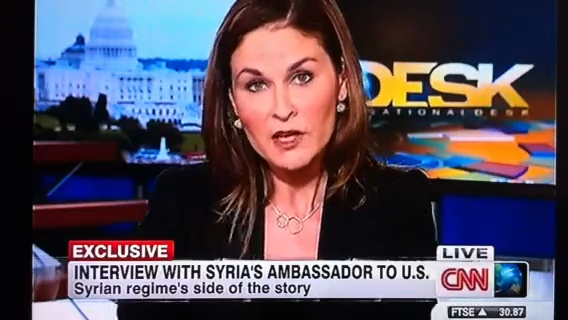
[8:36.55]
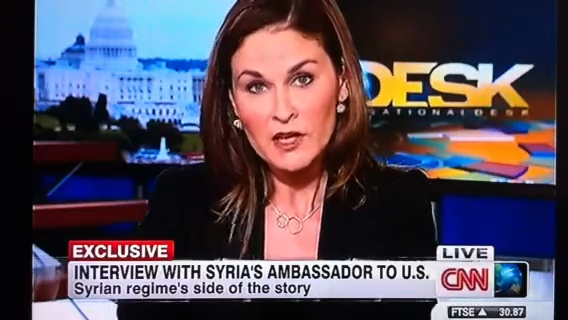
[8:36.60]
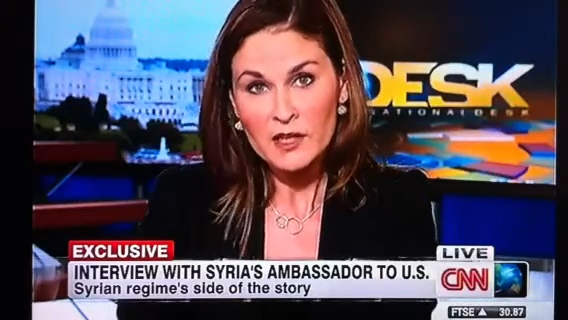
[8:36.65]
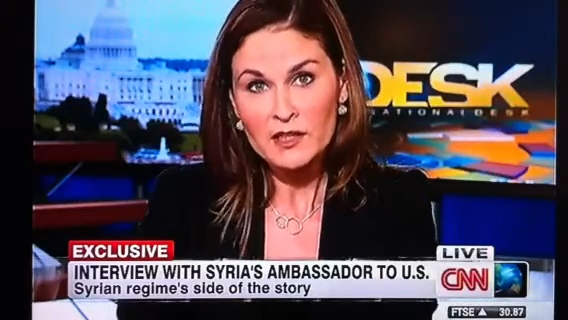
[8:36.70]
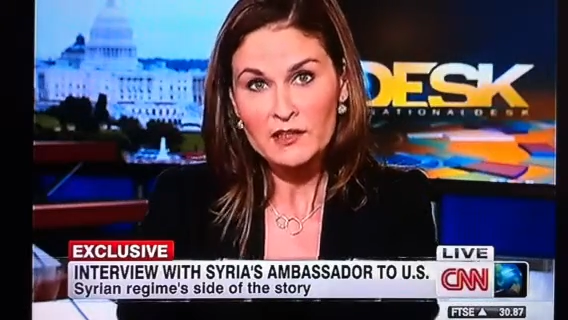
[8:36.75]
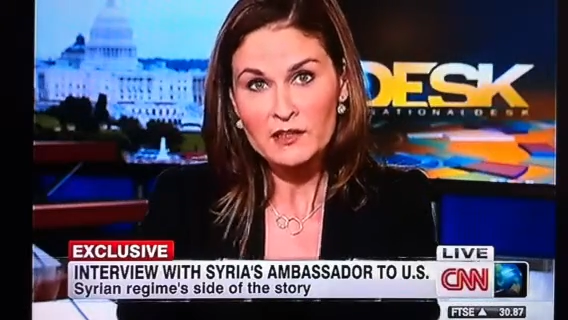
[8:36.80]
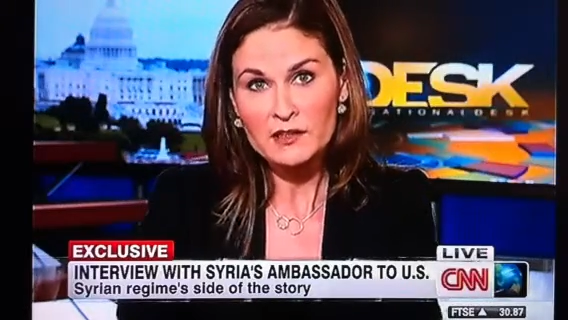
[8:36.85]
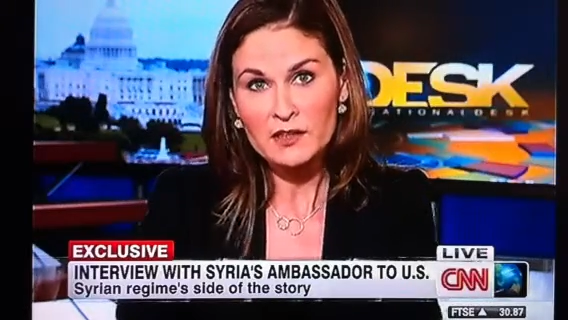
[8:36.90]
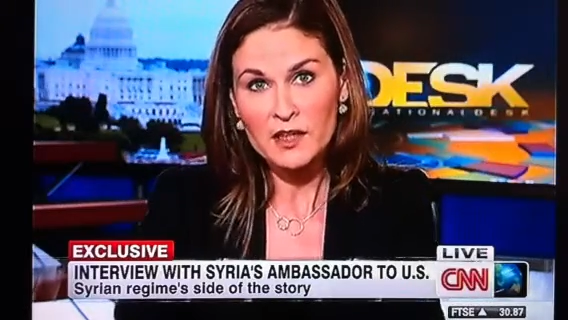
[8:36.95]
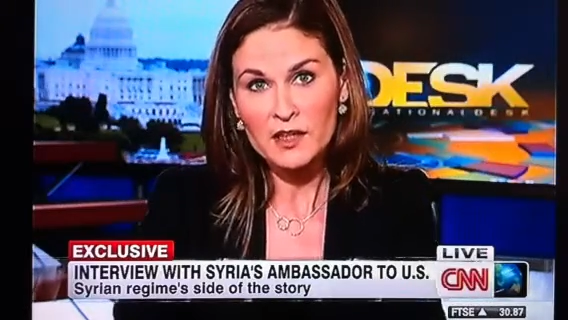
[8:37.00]

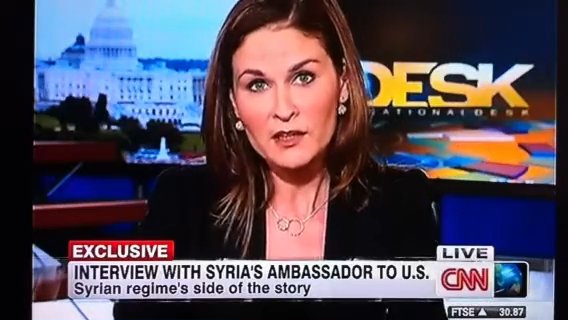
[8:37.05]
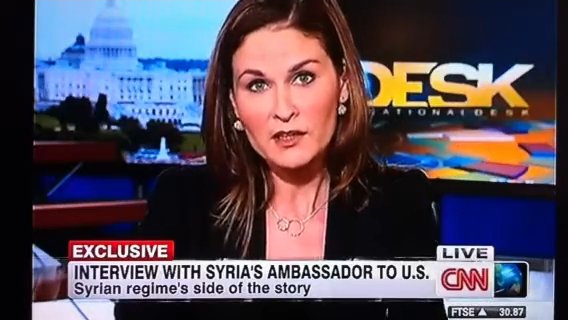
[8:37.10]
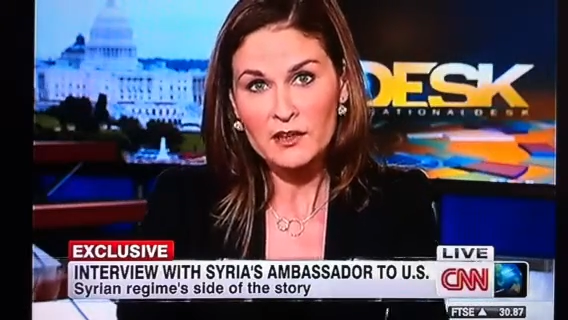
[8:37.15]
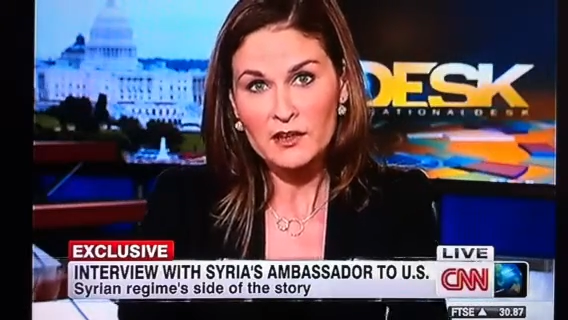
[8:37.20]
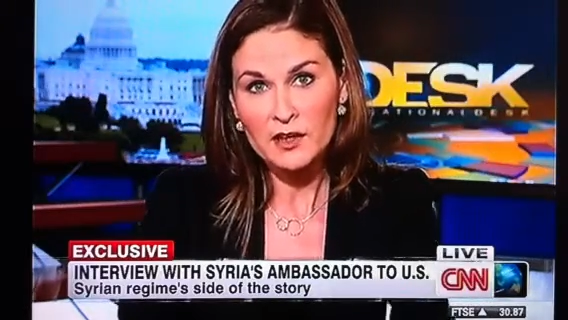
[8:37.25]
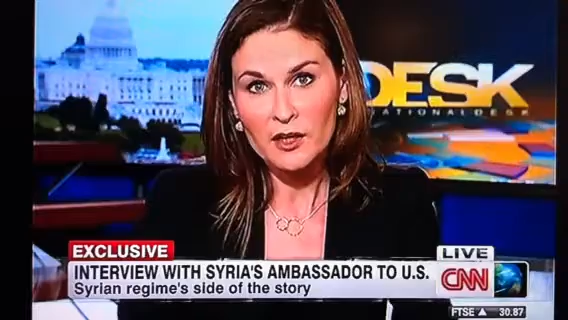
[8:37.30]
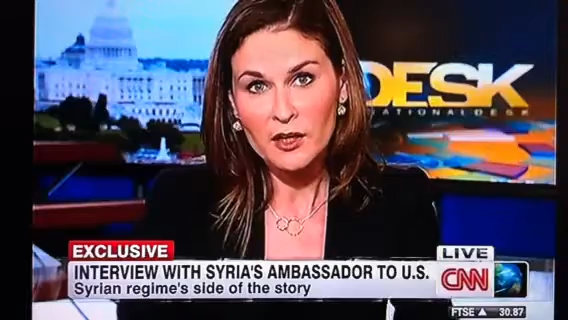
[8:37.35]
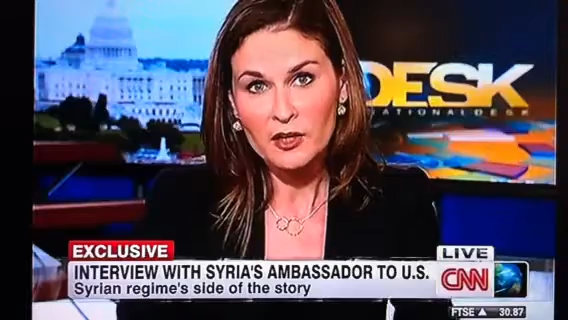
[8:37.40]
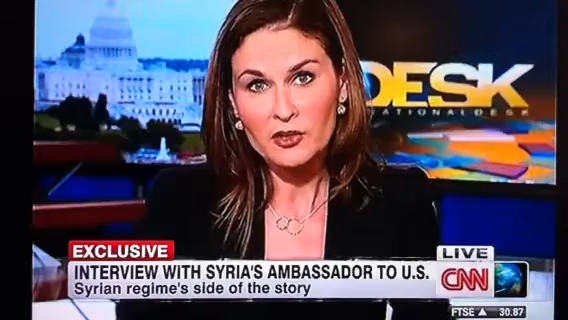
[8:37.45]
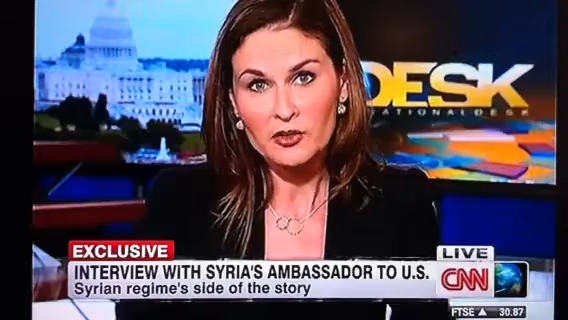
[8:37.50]
inside of
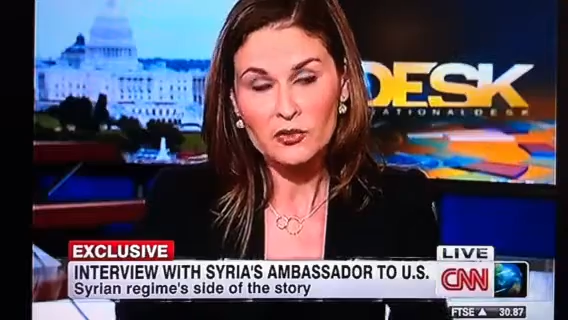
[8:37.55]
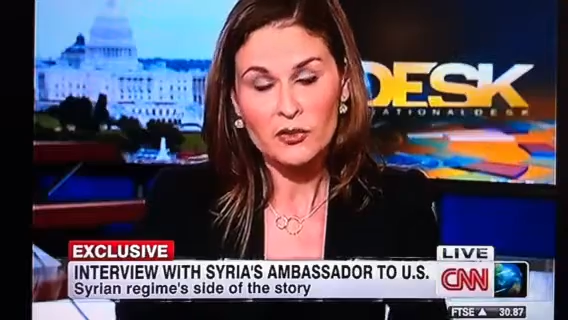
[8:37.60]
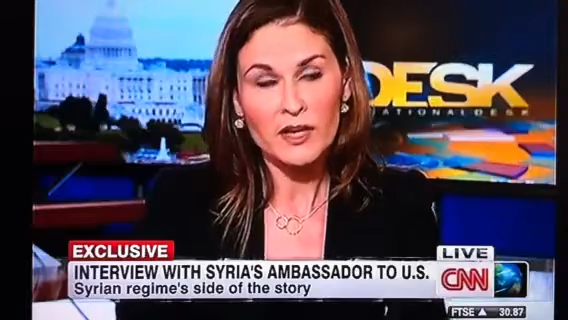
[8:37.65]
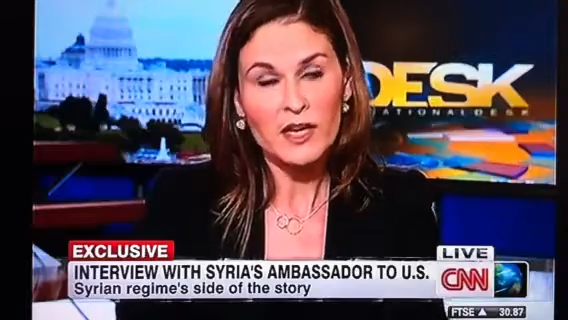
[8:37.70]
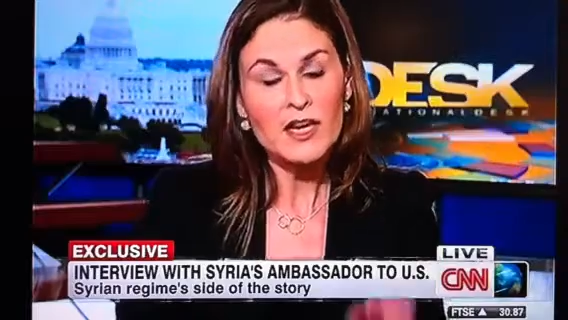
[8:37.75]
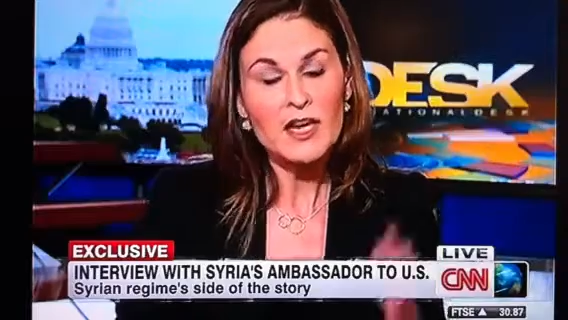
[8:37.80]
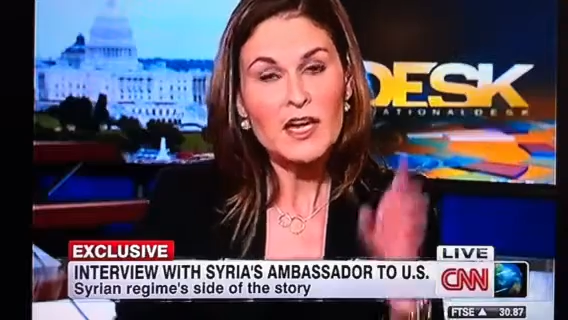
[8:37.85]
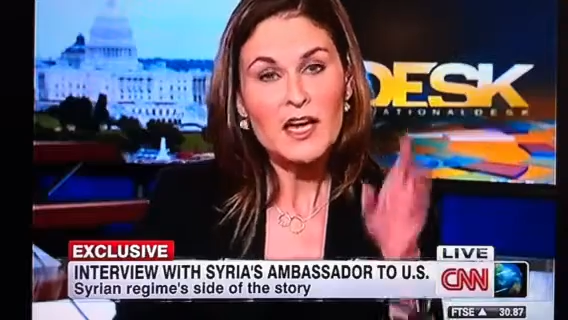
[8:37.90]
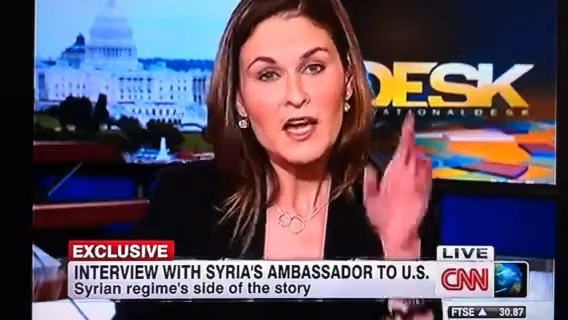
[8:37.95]
the country.